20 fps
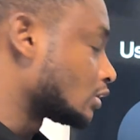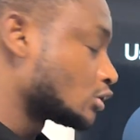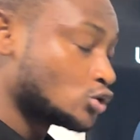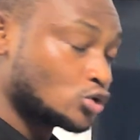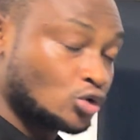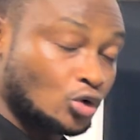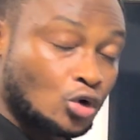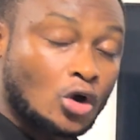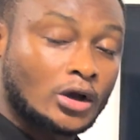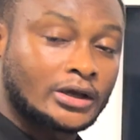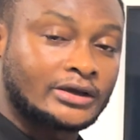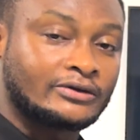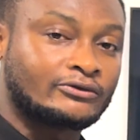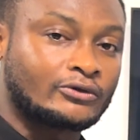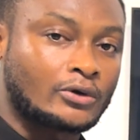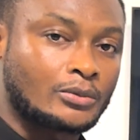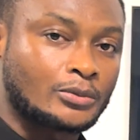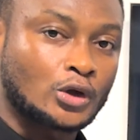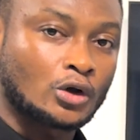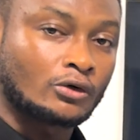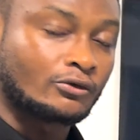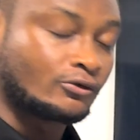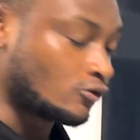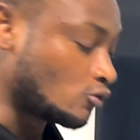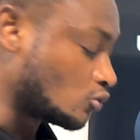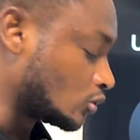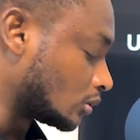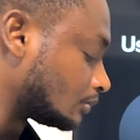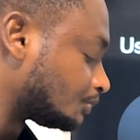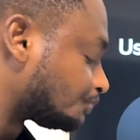to log in from your
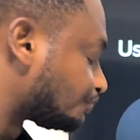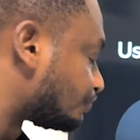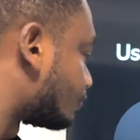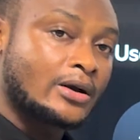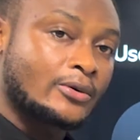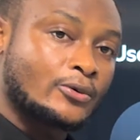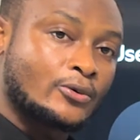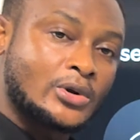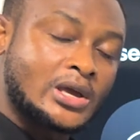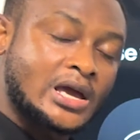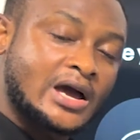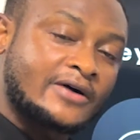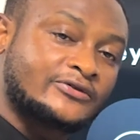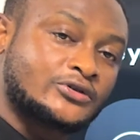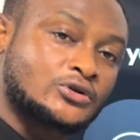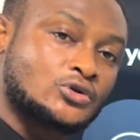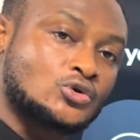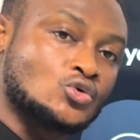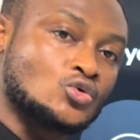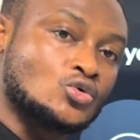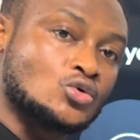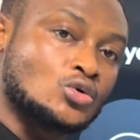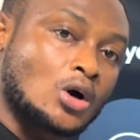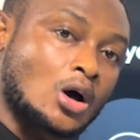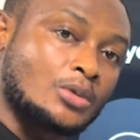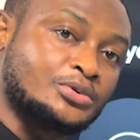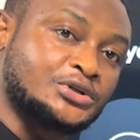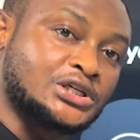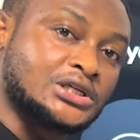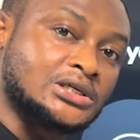phone. We have two
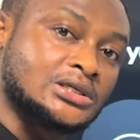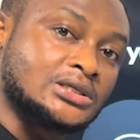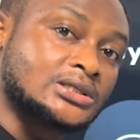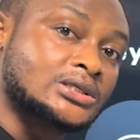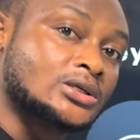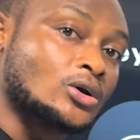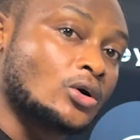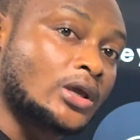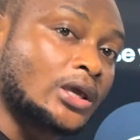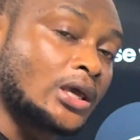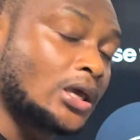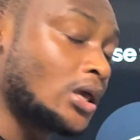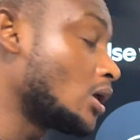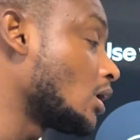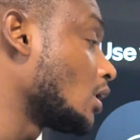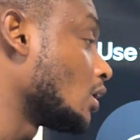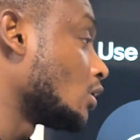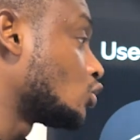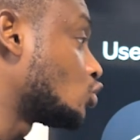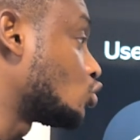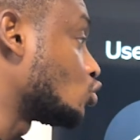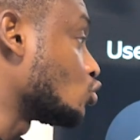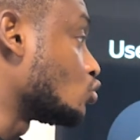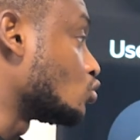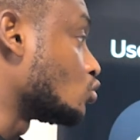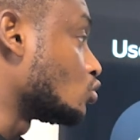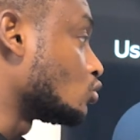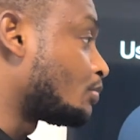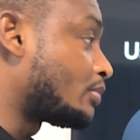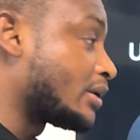options, okay,
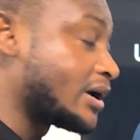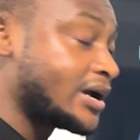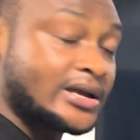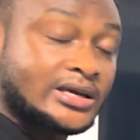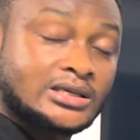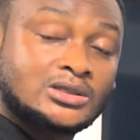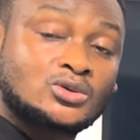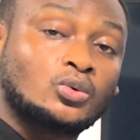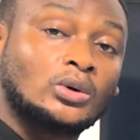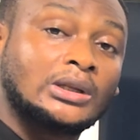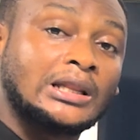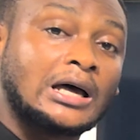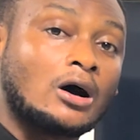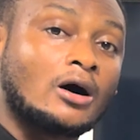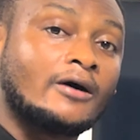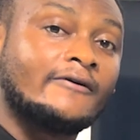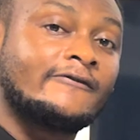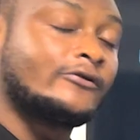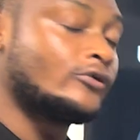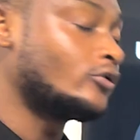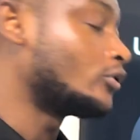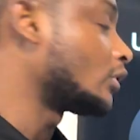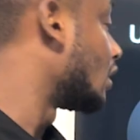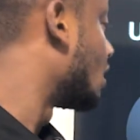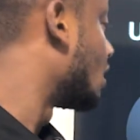to pair it with our phone.